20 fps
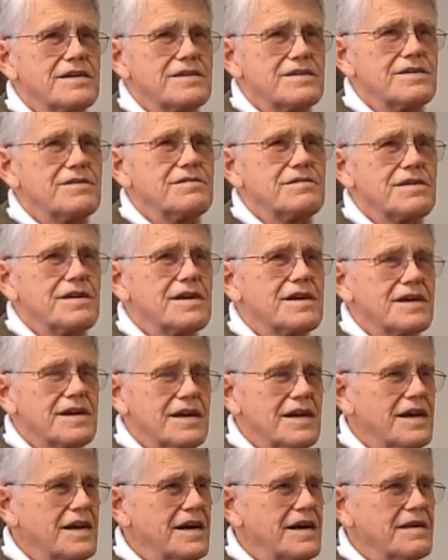to
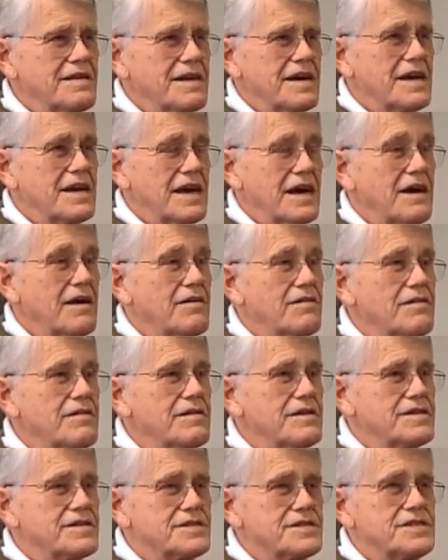carry that out,
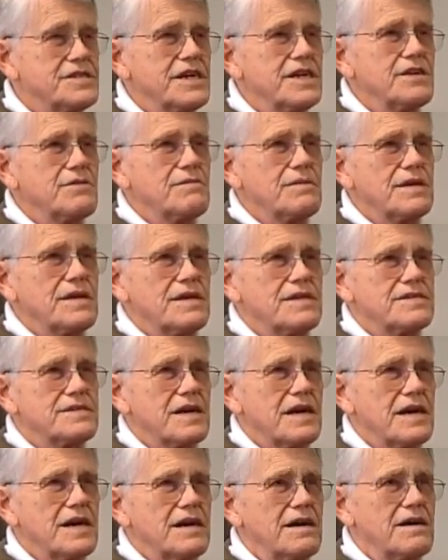the genuine
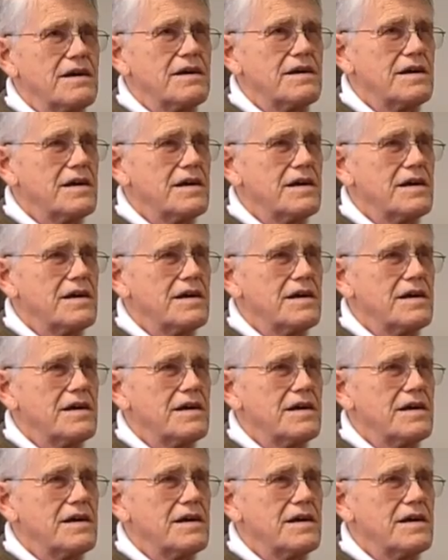desire.